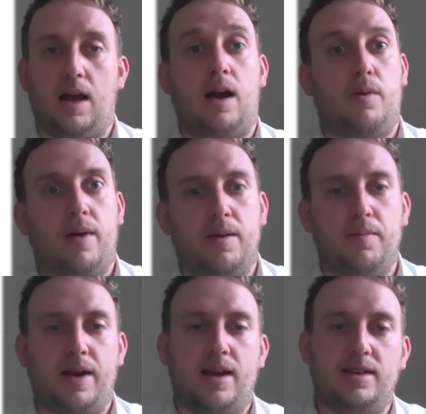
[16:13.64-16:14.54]
it might
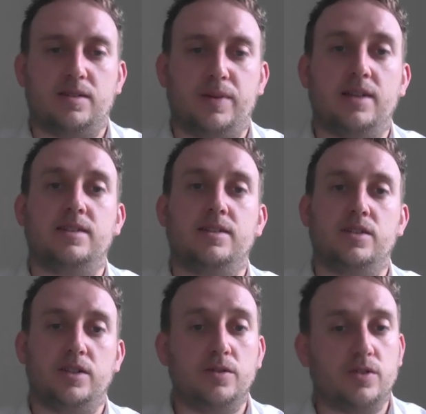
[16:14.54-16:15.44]
impair his ability to
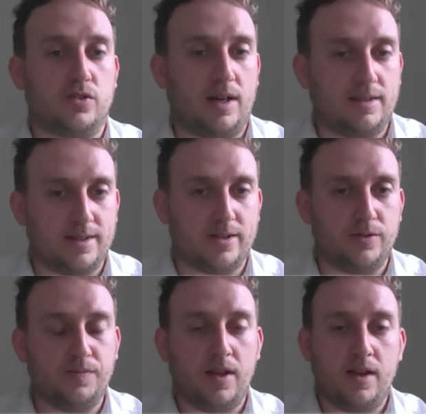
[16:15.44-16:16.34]
use a
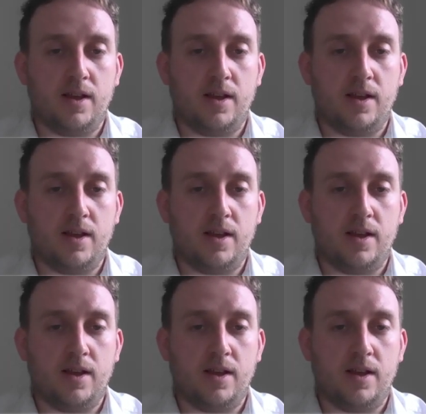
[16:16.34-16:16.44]
tricycle,